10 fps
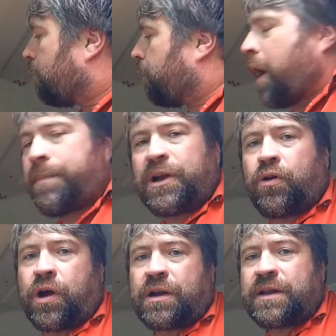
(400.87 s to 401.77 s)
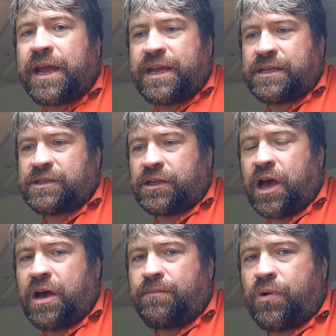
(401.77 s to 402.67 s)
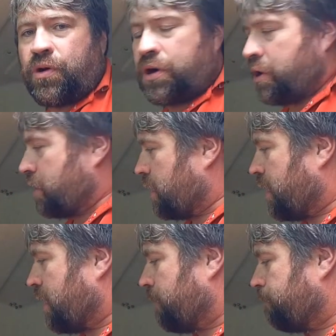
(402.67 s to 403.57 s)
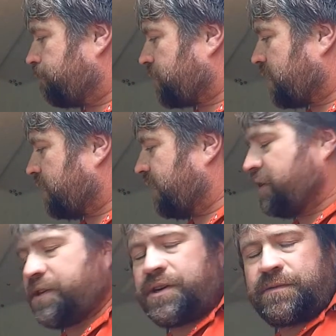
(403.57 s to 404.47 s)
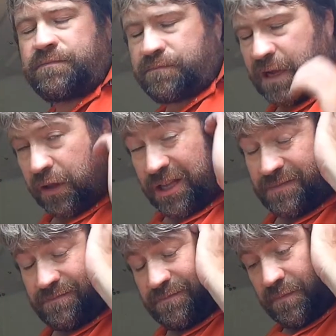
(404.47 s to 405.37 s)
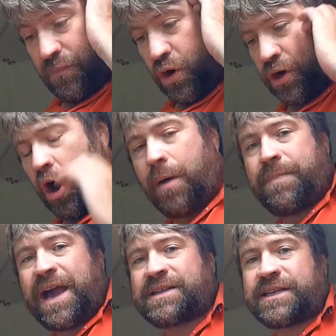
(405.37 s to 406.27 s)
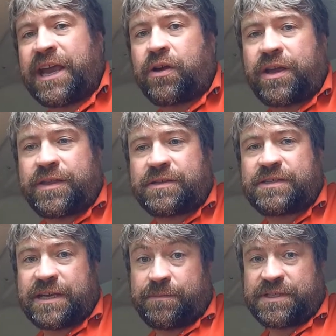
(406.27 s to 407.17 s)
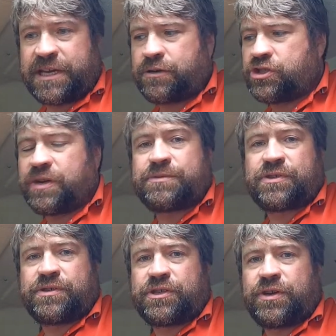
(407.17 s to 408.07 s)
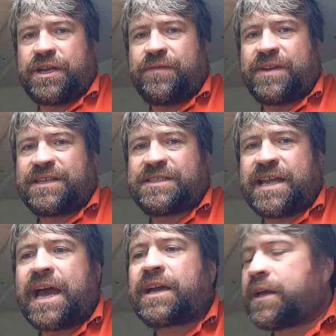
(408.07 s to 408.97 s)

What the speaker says: Popping corn is a lot more easier, a lot more compact to carry than, say, potato chips, so it's a good evening snack.